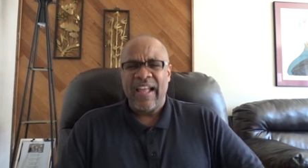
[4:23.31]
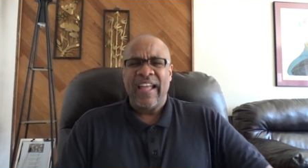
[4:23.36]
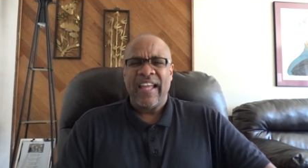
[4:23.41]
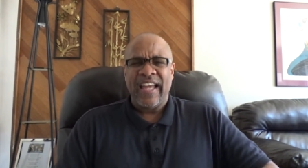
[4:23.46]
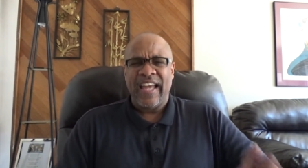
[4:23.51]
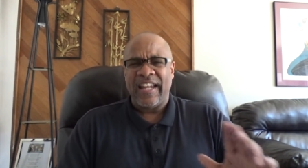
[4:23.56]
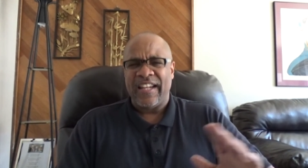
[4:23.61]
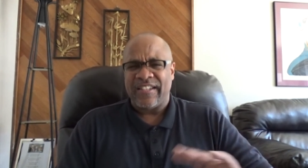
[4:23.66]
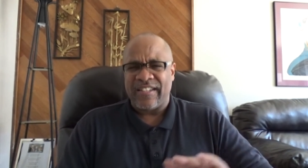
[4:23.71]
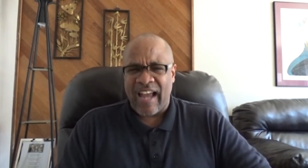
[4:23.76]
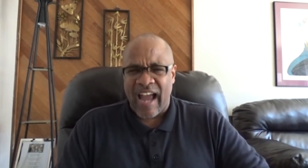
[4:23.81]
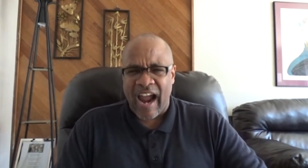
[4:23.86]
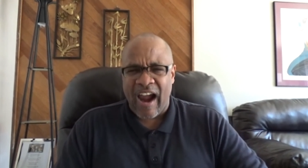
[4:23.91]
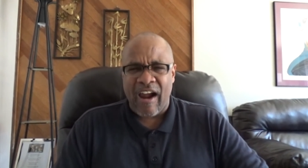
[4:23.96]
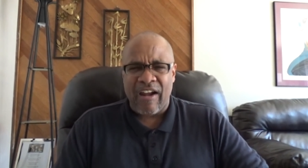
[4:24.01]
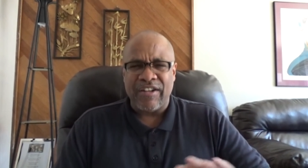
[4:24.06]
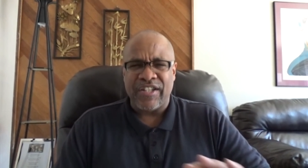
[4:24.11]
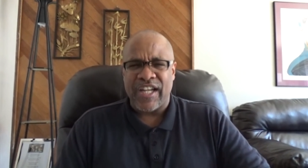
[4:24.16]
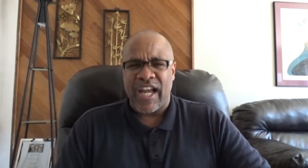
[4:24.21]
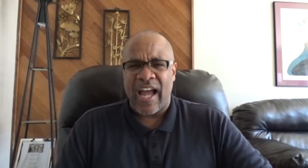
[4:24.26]
It is
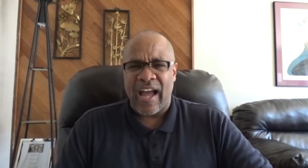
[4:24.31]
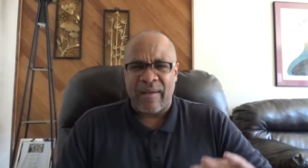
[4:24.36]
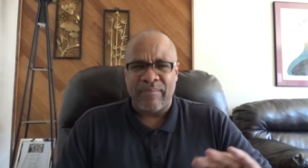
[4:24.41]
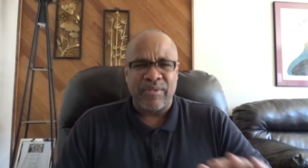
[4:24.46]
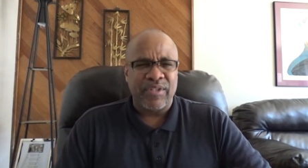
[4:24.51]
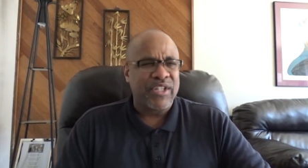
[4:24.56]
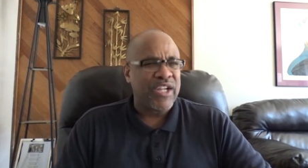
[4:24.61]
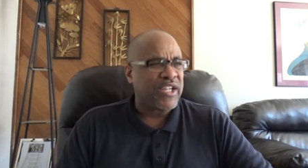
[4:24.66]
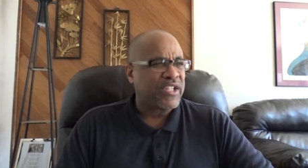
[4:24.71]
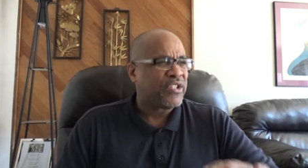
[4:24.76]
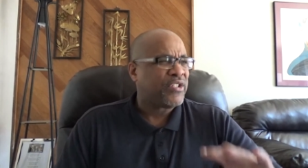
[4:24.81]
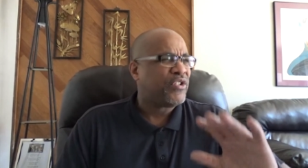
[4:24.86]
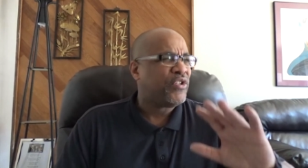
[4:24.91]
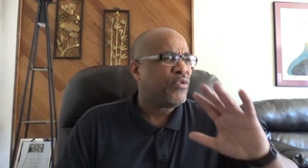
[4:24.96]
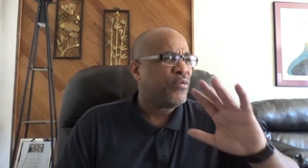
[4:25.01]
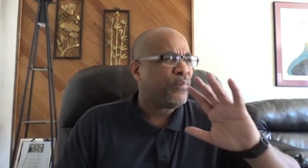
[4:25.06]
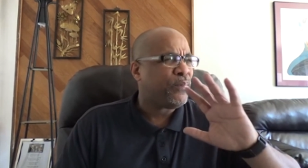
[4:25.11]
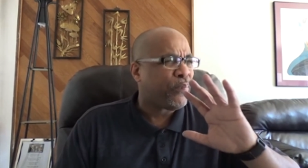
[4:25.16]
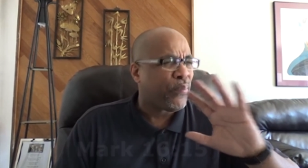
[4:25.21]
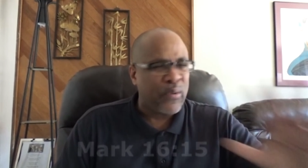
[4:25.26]
our job just
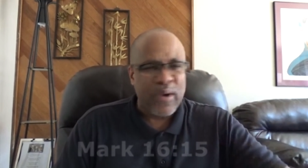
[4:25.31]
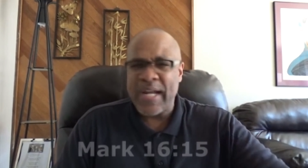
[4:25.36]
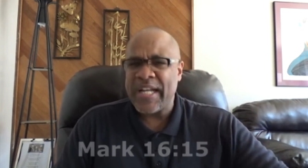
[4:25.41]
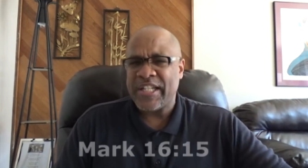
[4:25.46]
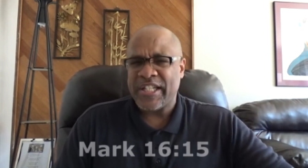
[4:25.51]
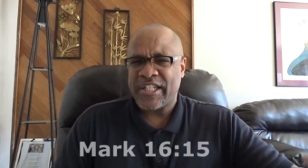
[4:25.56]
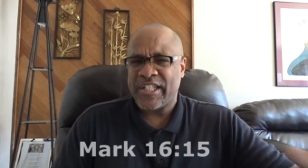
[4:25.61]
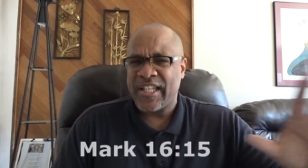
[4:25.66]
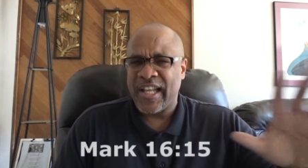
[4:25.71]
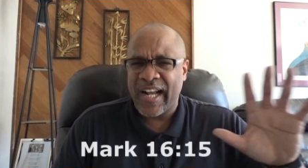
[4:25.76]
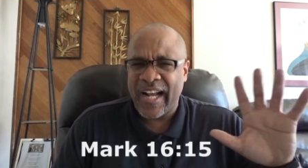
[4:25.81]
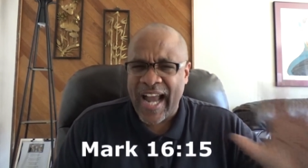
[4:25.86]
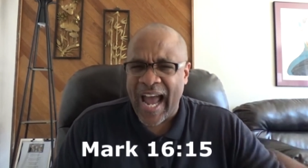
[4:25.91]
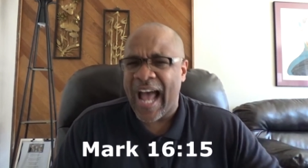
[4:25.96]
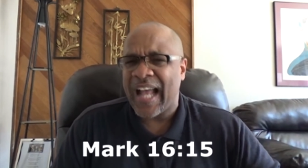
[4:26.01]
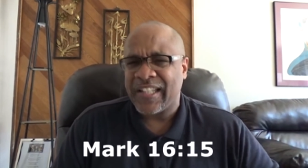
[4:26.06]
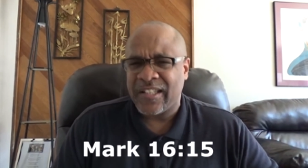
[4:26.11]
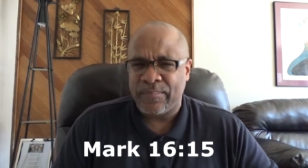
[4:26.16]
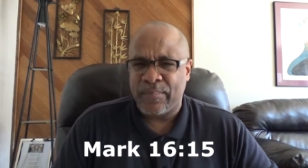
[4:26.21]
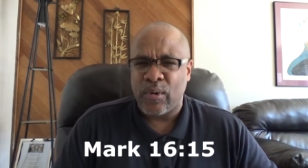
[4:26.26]
to preach the
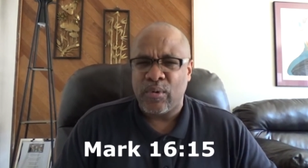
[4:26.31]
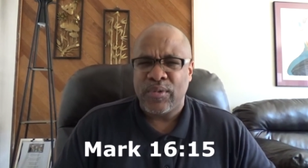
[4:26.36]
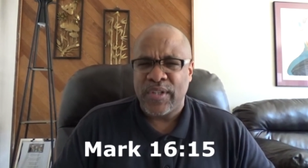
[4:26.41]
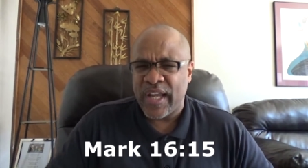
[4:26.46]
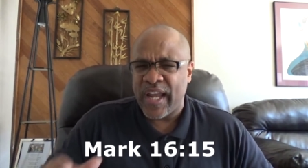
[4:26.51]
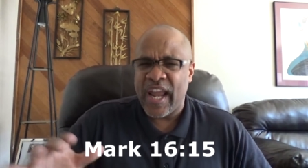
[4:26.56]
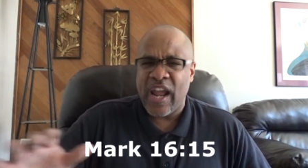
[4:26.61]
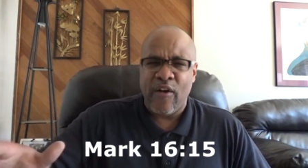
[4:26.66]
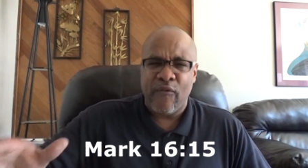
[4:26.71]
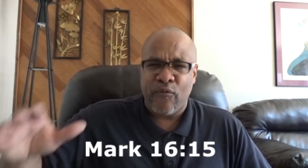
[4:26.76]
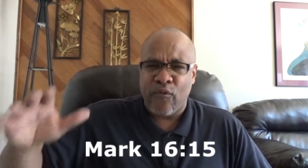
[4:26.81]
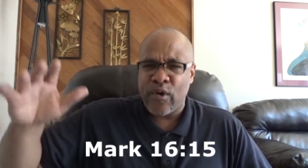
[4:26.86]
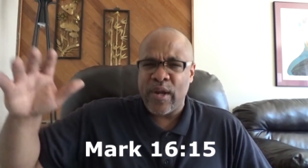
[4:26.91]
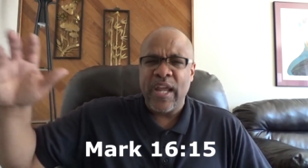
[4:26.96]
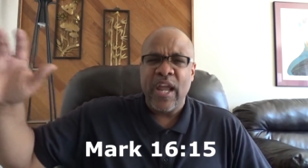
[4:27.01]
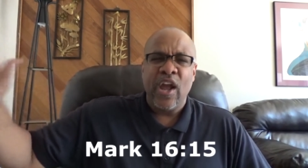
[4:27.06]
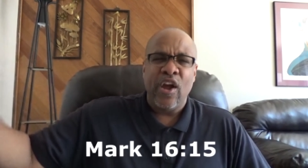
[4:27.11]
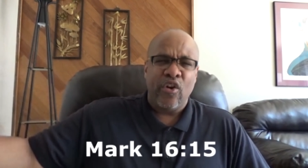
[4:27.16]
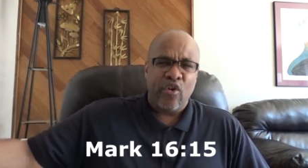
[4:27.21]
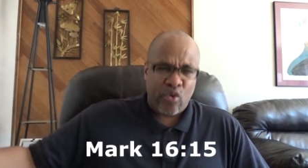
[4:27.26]
gospel to every
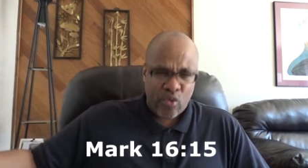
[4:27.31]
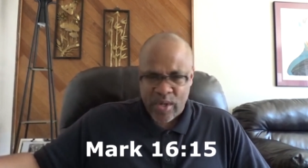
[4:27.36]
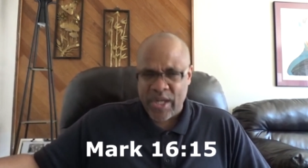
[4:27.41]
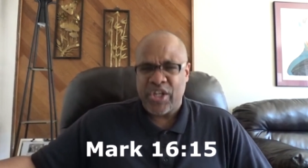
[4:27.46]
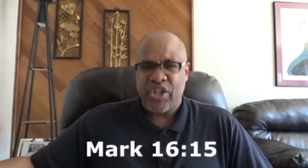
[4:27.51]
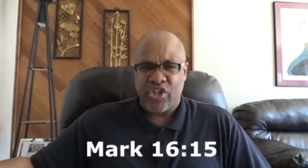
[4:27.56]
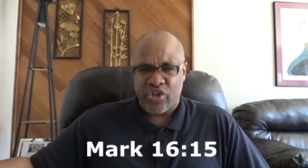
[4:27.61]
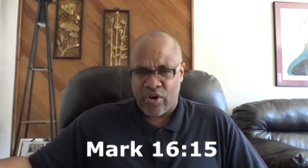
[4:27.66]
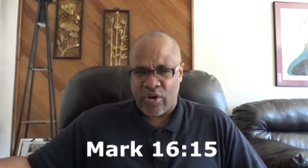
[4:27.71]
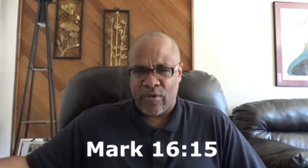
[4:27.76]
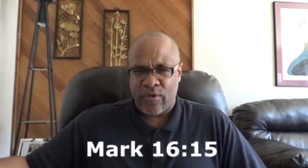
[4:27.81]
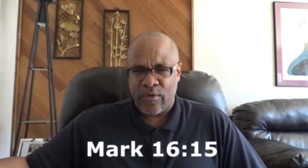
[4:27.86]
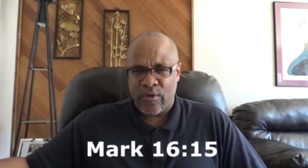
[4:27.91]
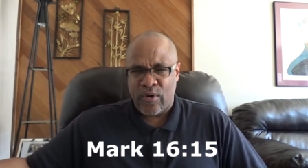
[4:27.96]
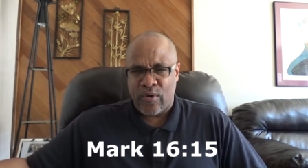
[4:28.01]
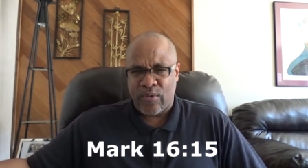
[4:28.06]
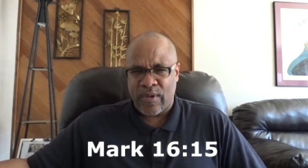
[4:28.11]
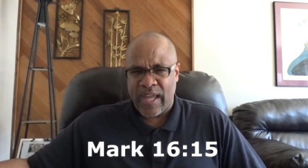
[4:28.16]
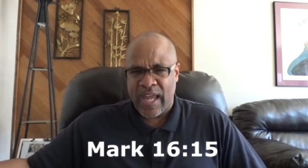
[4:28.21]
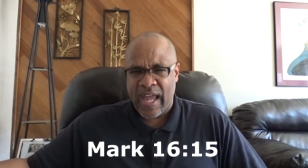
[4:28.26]
creature,
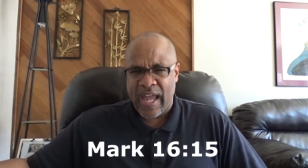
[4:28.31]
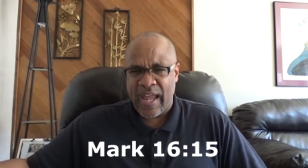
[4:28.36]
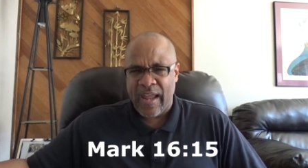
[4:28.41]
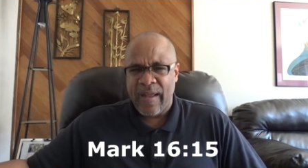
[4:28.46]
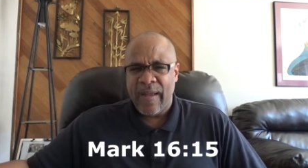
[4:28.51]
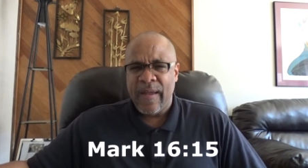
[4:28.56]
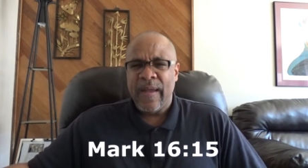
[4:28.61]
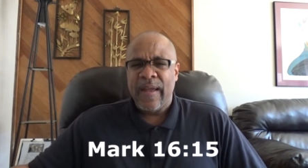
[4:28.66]
okay?